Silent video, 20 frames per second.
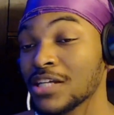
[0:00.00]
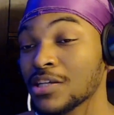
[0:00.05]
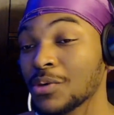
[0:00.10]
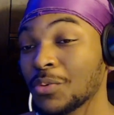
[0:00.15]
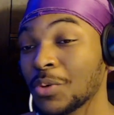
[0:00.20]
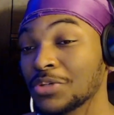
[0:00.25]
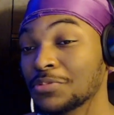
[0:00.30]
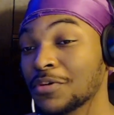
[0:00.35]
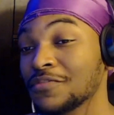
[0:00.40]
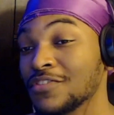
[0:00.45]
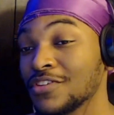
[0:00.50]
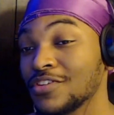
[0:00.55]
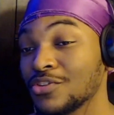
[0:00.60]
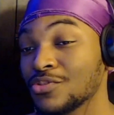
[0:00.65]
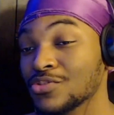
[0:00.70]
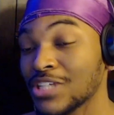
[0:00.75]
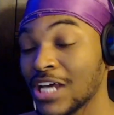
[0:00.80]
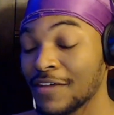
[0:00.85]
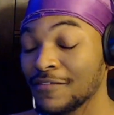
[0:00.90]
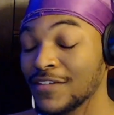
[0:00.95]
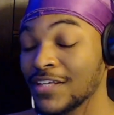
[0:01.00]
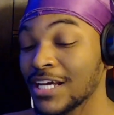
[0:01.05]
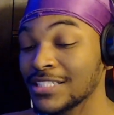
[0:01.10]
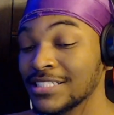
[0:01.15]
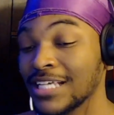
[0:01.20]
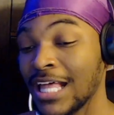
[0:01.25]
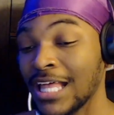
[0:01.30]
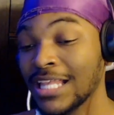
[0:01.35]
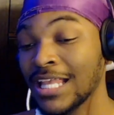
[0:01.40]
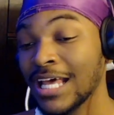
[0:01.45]
that watch my videos have yet
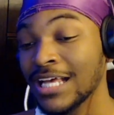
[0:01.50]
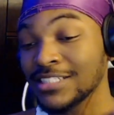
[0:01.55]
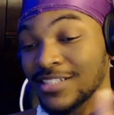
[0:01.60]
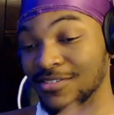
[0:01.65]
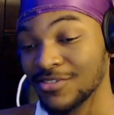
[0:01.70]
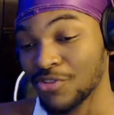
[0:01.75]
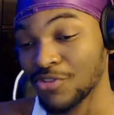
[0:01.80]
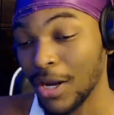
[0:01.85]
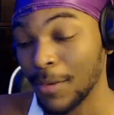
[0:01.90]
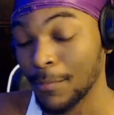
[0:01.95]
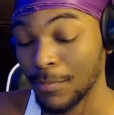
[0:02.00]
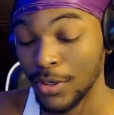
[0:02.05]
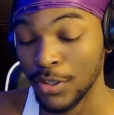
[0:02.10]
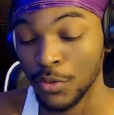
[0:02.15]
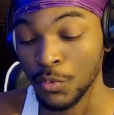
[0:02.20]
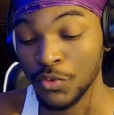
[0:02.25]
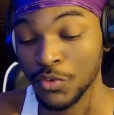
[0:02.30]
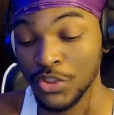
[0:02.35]
to hit that subscribe button,